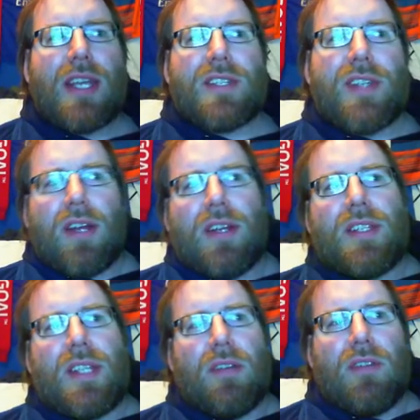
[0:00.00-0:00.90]
is starting to
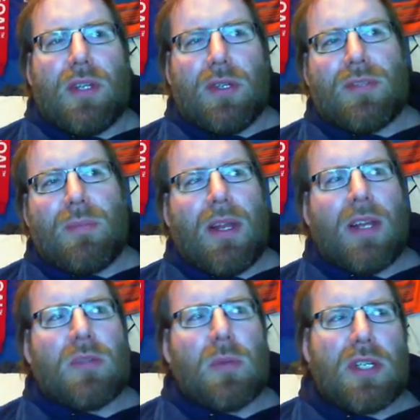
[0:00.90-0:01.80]
see a reduced
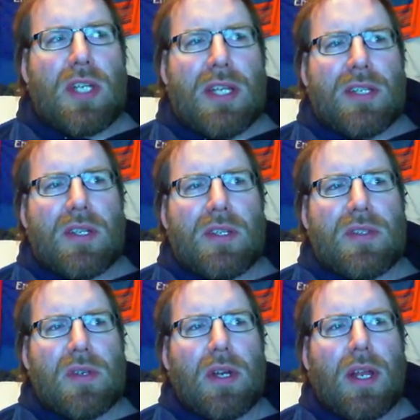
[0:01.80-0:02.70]
minutes, which is
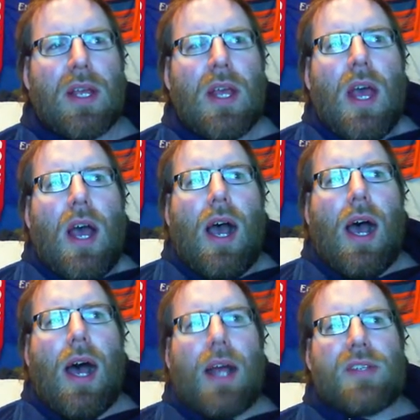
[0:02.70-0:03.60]
concerning,
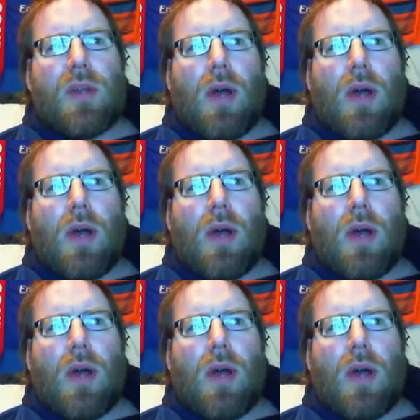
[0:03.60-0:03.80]
uh, so